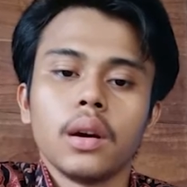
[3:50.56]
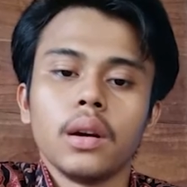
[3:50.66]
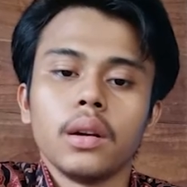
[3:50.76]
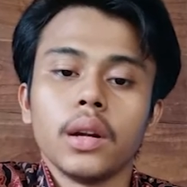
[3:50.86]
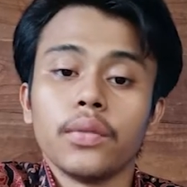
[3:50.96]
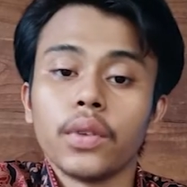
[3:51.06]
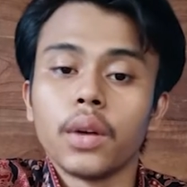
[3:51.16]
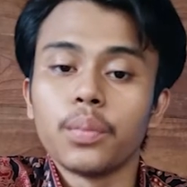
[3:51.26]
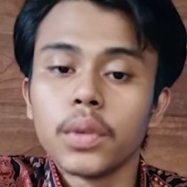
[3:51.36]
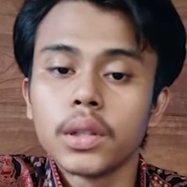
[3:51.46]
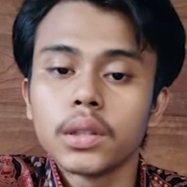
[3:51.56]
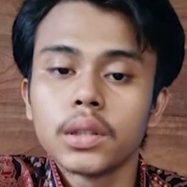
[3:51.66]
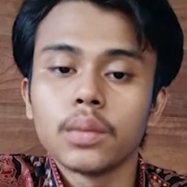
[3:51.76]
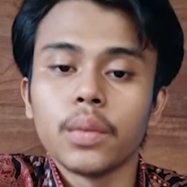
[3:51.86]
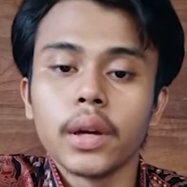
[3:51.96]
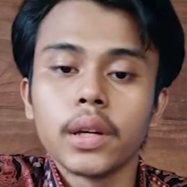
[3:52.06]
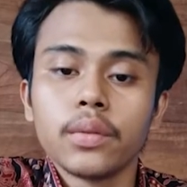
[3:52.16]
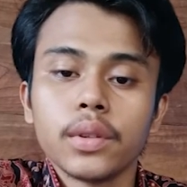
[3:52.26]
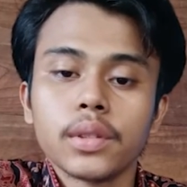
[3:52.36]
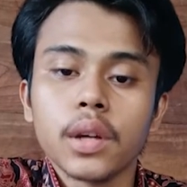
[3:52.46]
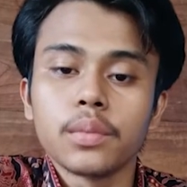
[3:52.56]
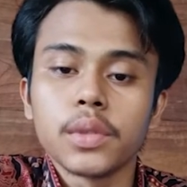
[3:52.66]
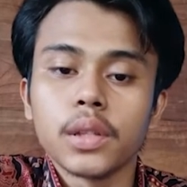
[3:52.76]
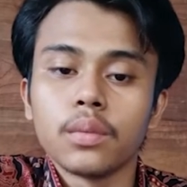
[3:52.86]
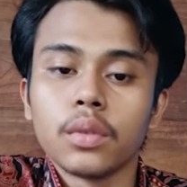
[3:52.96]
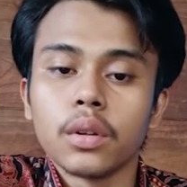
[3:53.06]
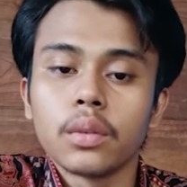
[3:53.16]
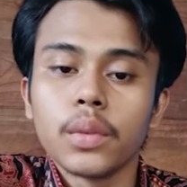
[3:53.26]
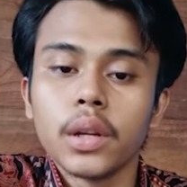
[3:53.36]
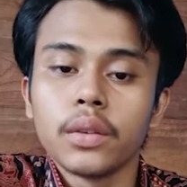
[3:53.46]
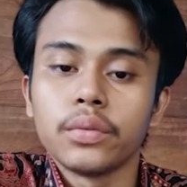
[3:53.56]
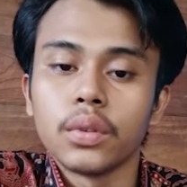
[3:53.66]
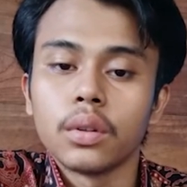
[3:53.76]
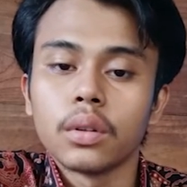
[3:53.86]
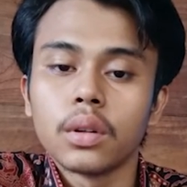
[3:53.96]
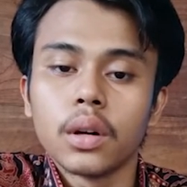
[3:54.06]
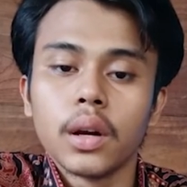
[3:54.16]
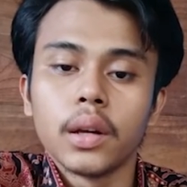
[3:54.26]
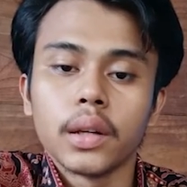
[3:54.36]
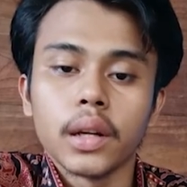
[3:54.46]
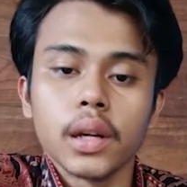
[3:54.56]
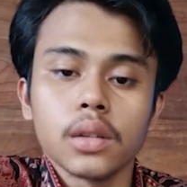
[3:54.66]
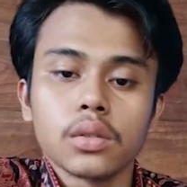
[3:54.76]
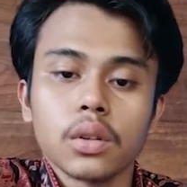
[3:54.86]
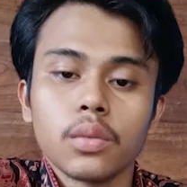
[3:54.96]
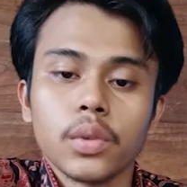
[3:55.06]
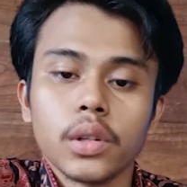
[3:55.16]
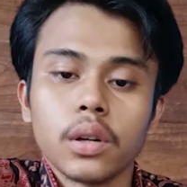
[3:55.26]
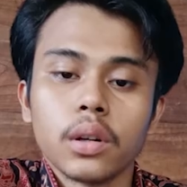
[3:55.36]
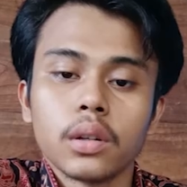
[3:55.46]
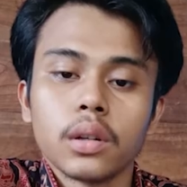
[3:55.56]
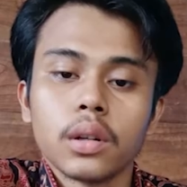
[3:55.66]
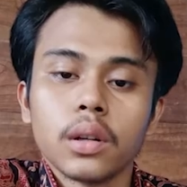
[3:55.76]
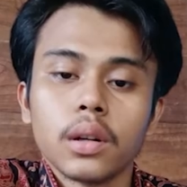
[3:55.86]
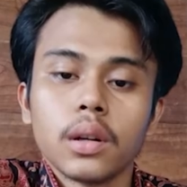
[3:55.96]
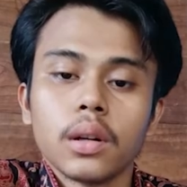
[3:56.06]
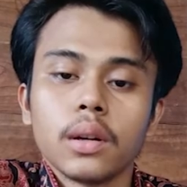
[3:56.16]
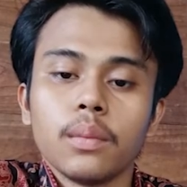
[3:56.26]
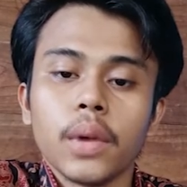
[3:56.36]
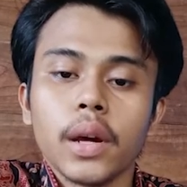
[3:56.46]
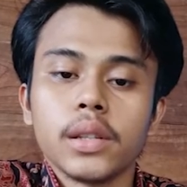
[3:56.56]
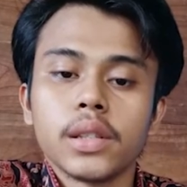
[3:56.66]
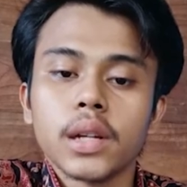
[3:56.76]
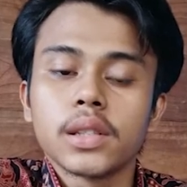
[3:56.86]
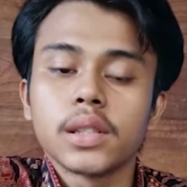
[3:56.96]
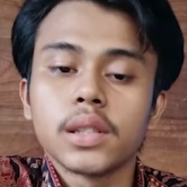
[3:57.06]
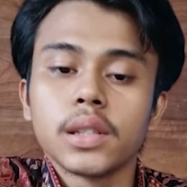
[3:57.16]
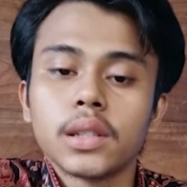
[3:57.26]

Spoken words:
Development by giving something more meaningful can also be done by adjusting